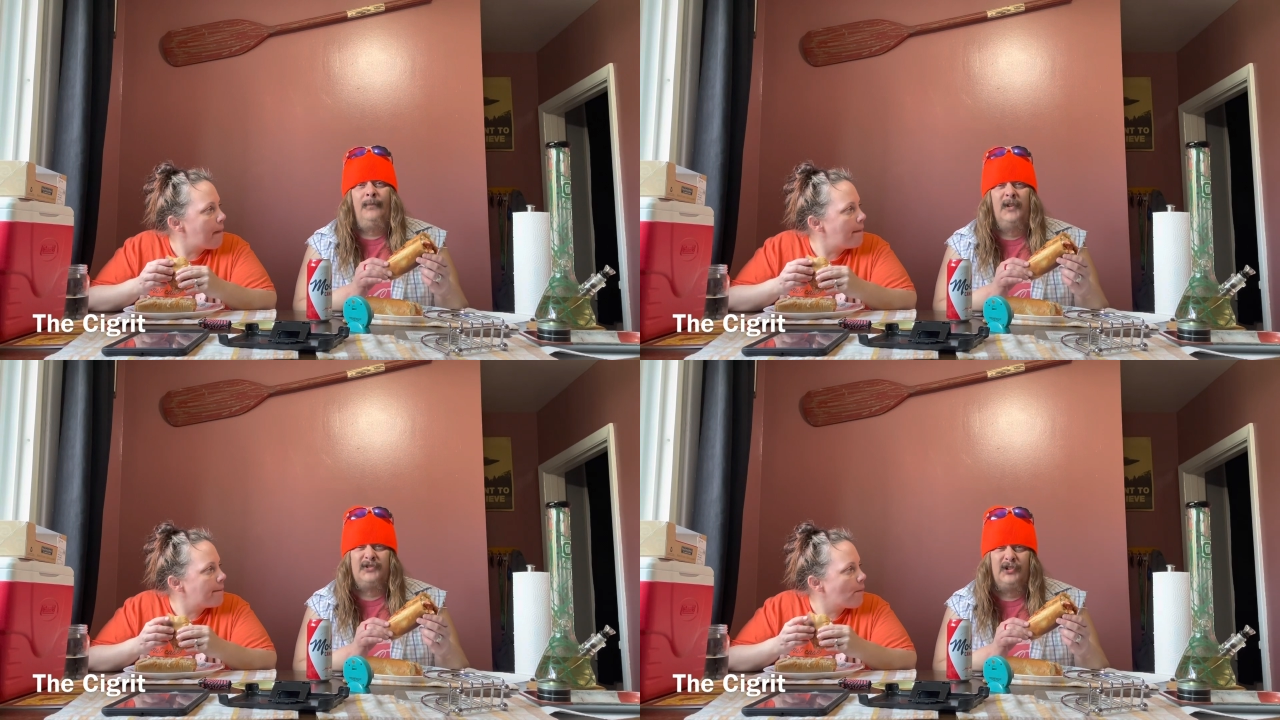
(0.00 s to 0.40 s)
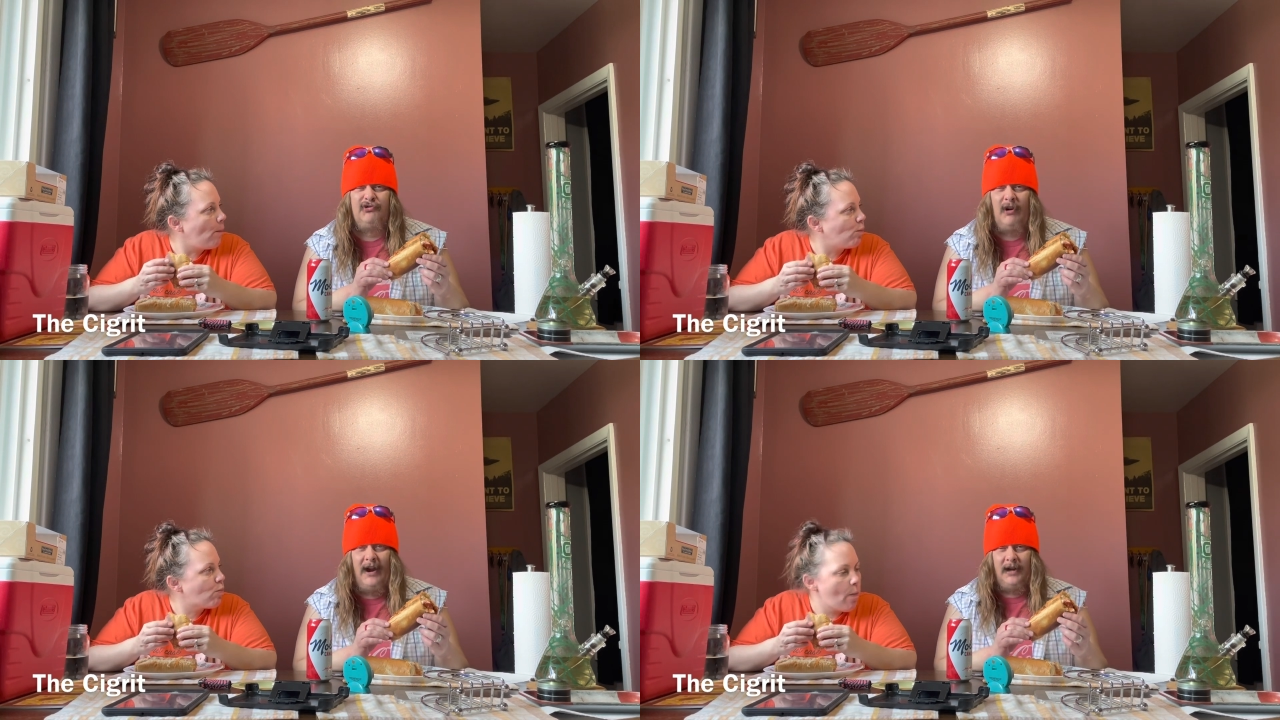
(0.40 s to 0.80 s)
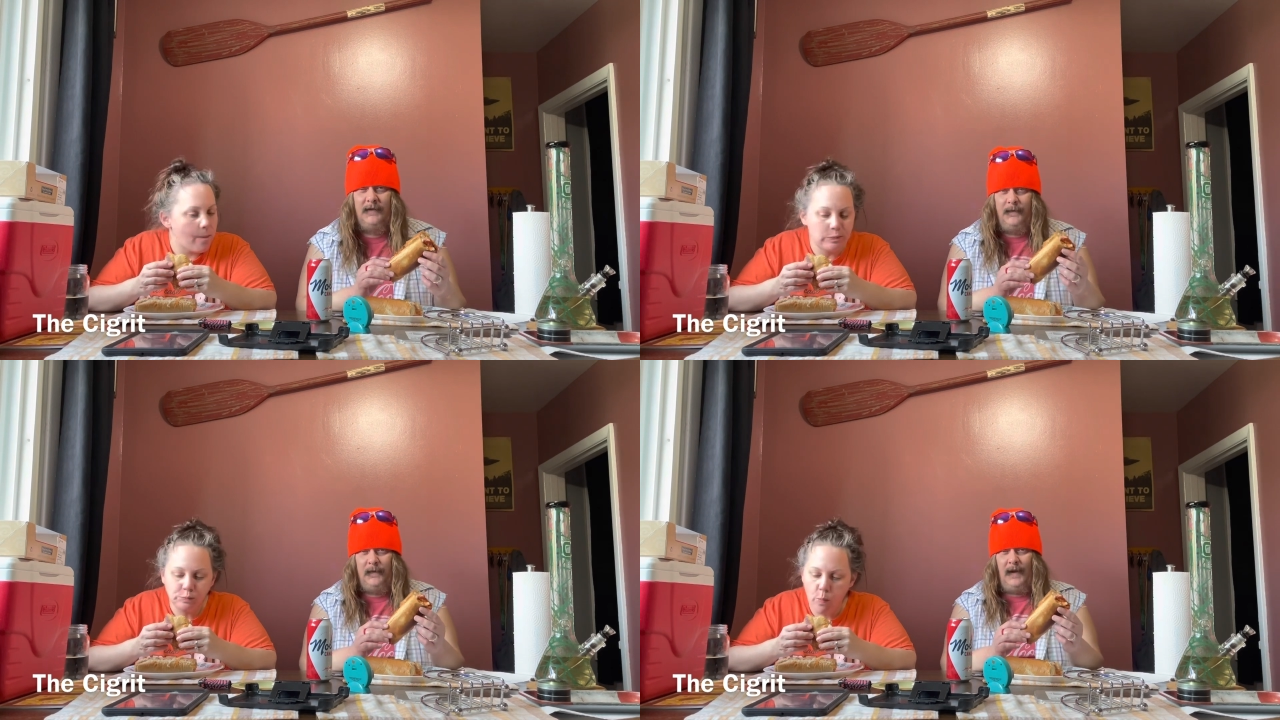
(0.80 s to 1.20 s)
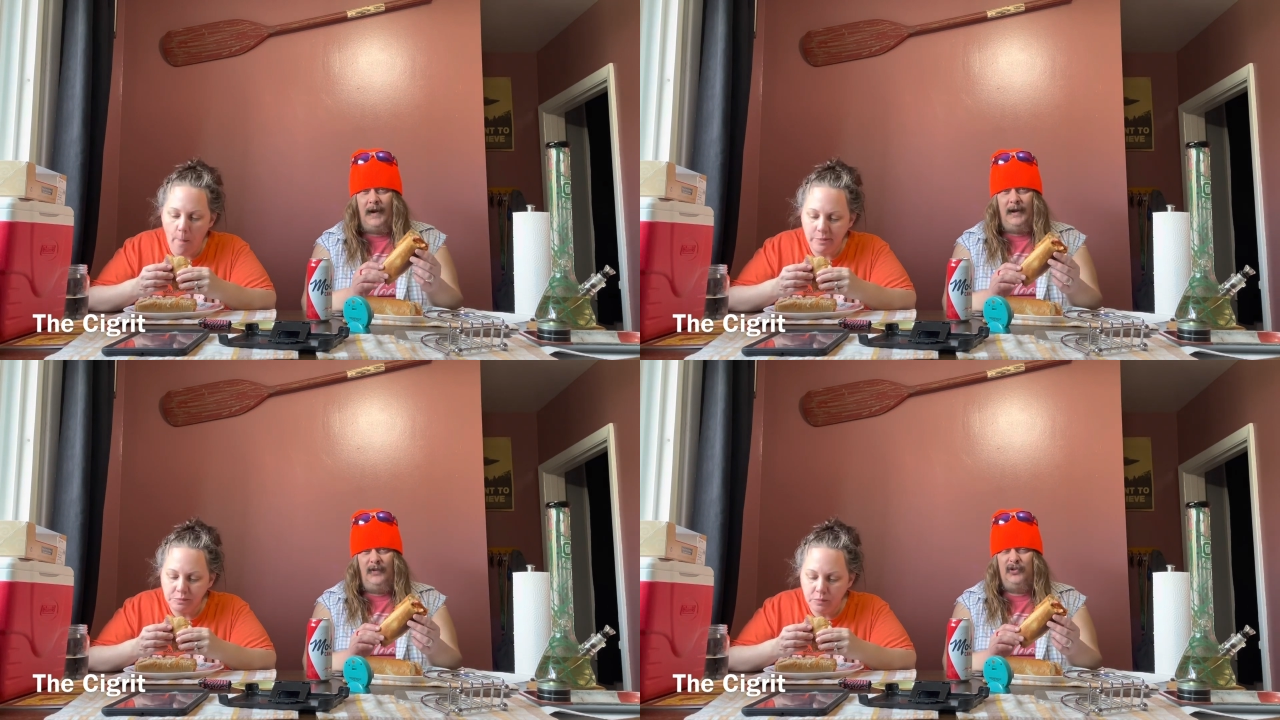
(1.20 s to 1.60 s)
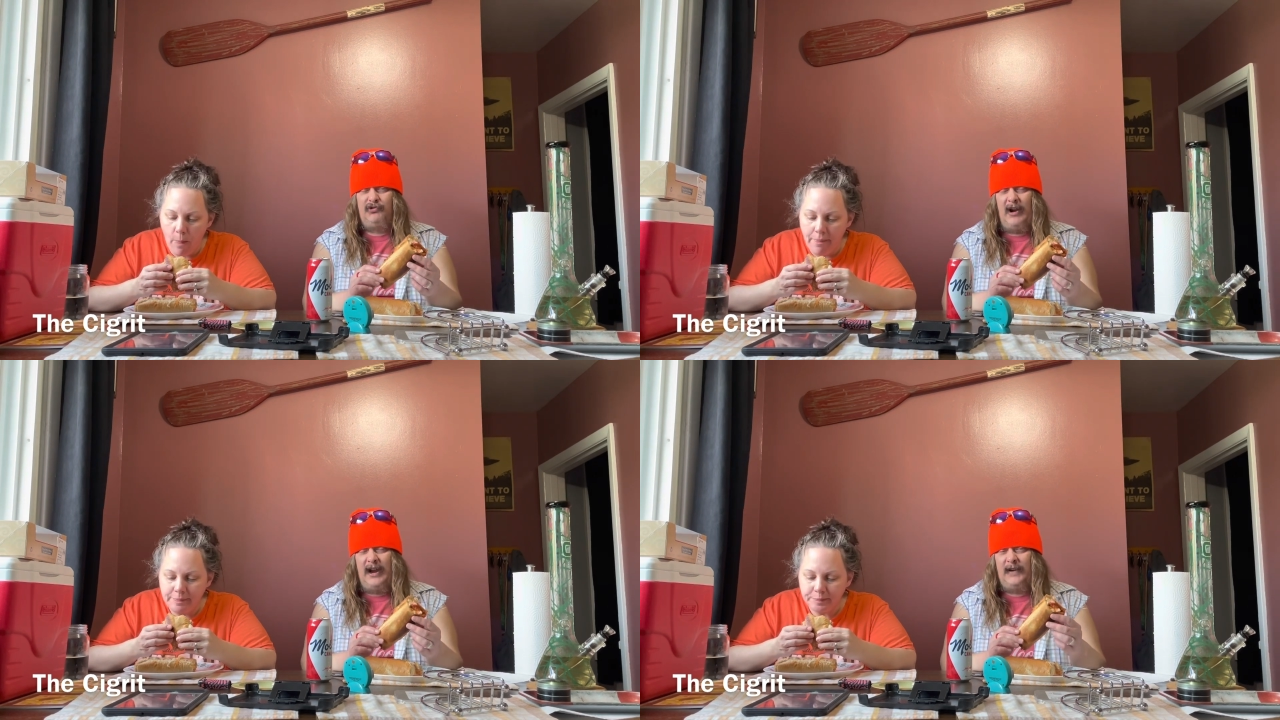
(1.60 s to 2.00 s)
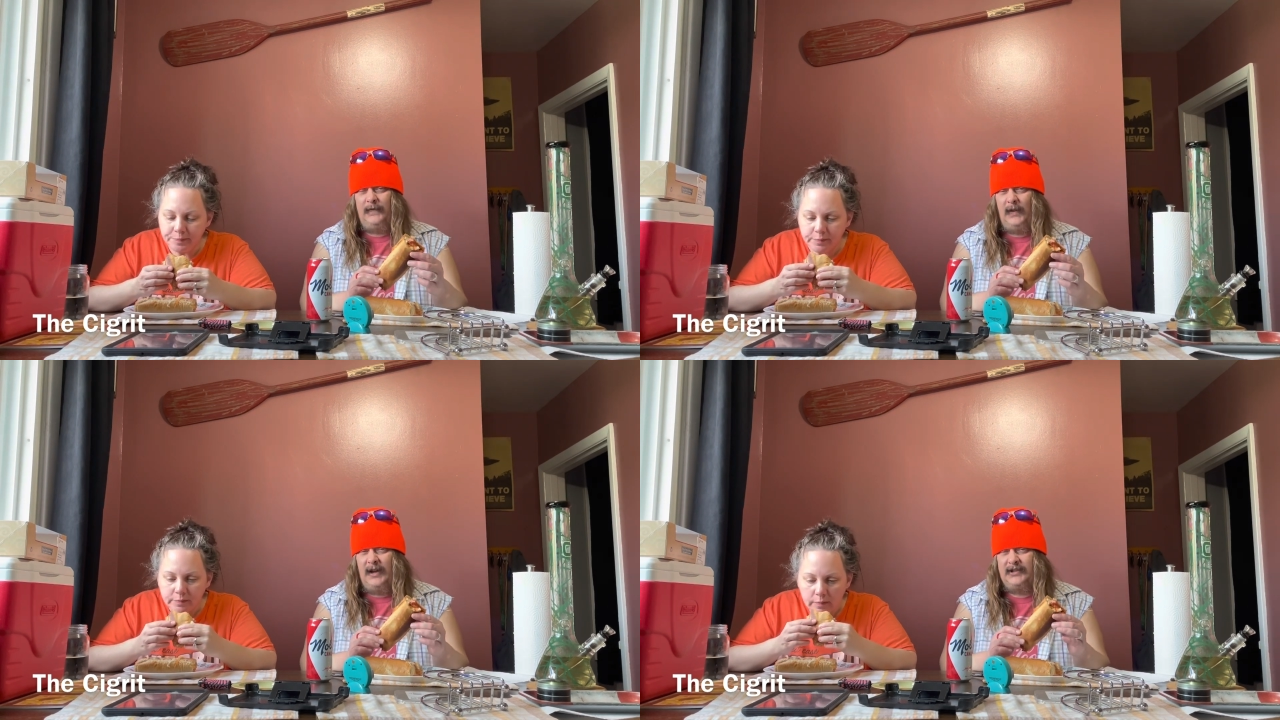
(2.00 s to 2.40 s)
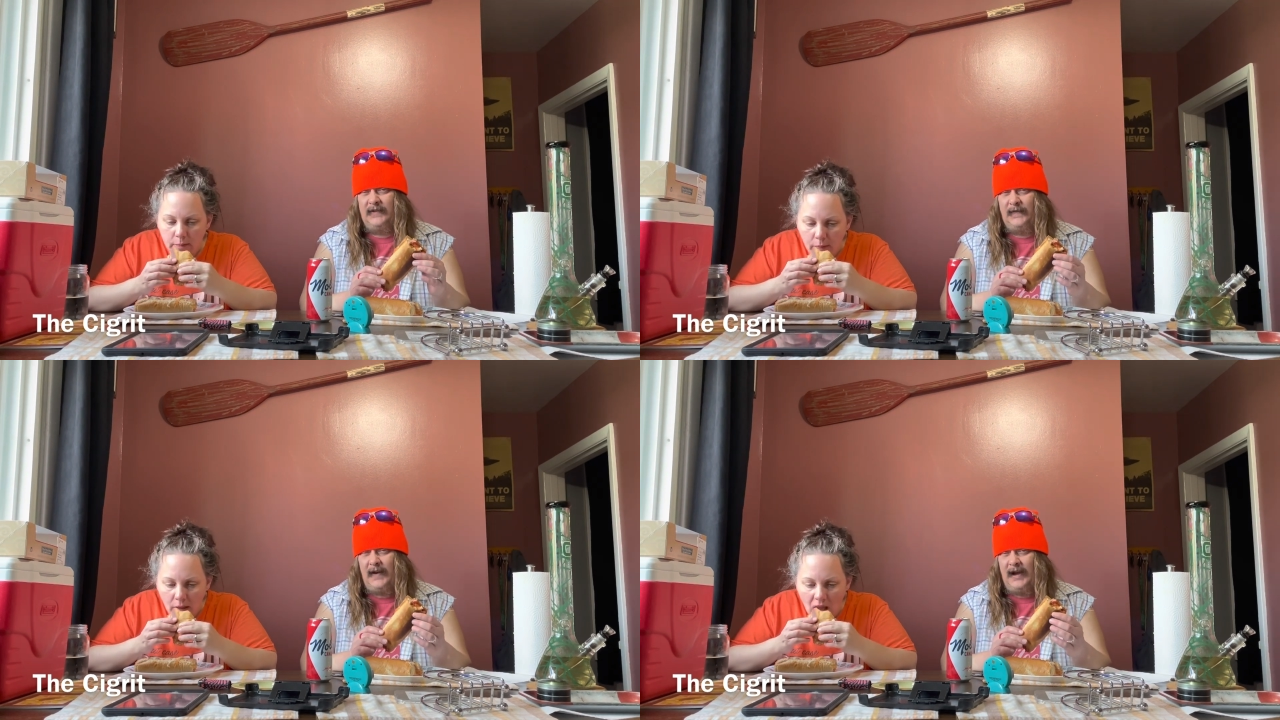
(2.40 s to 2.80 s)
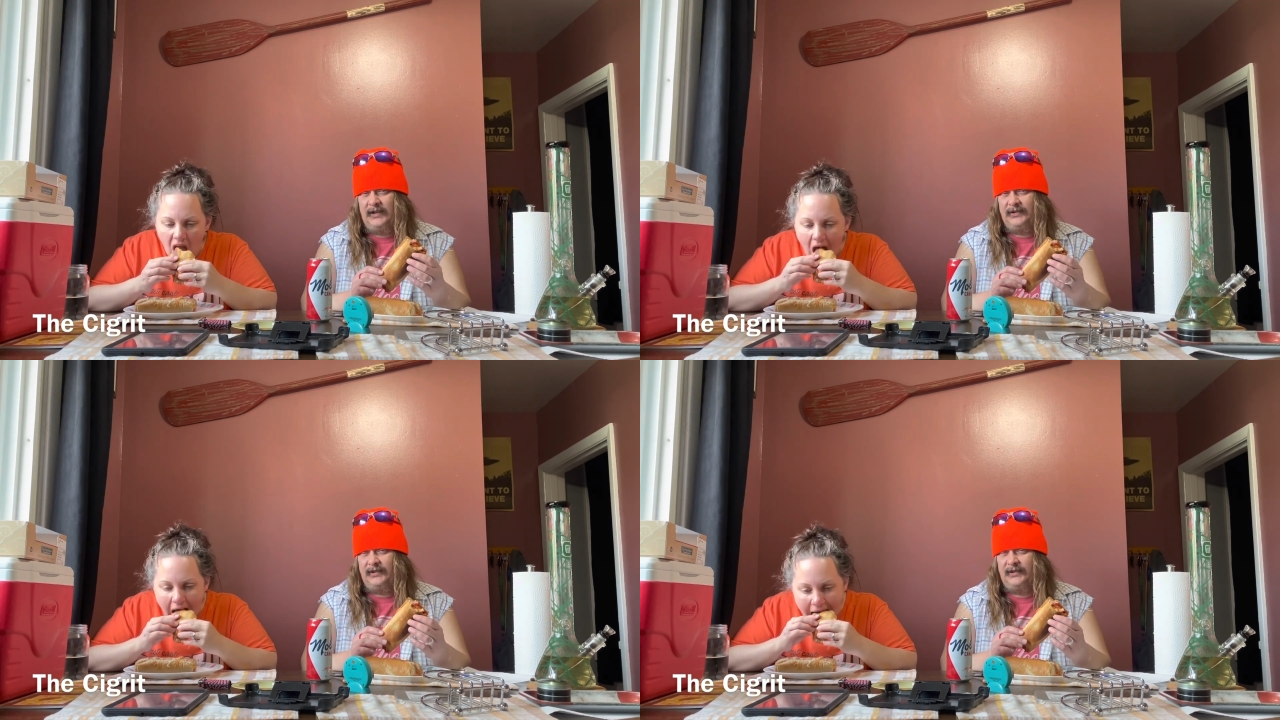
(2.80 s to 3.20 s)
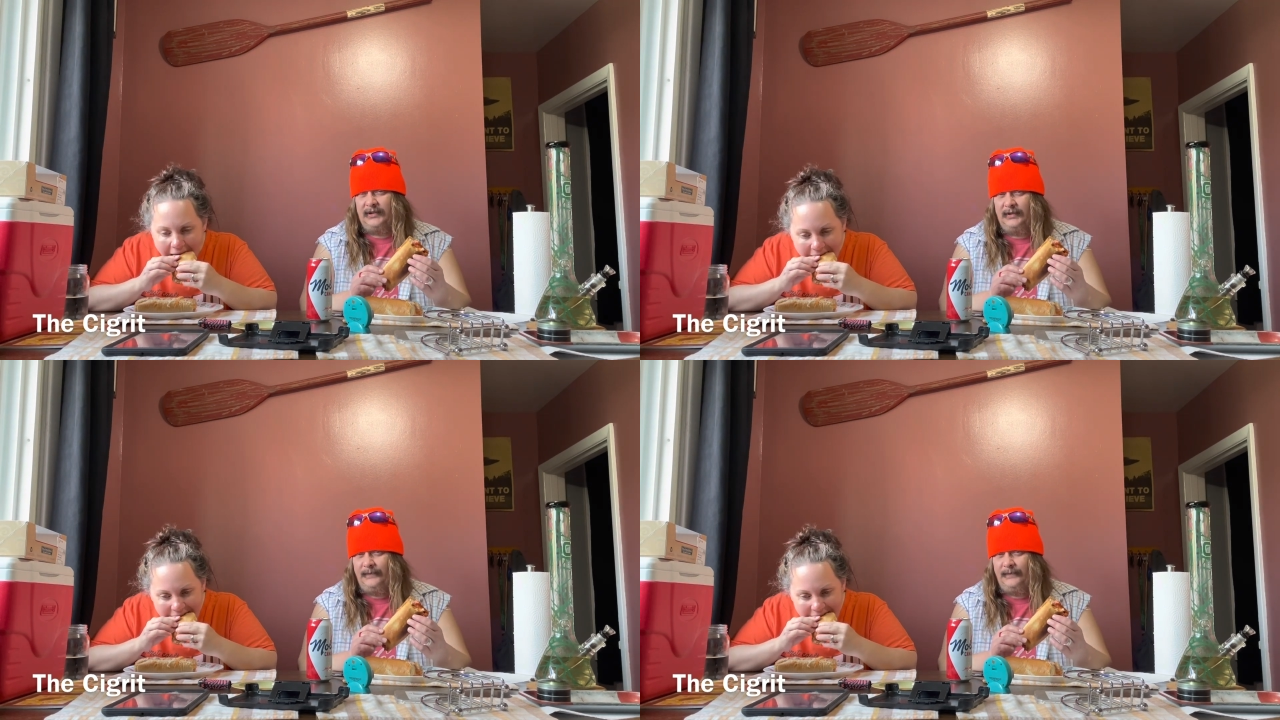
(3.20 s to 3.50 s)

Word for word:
Speaker 1: It's the dragonfly. The dragonfly is the fastest.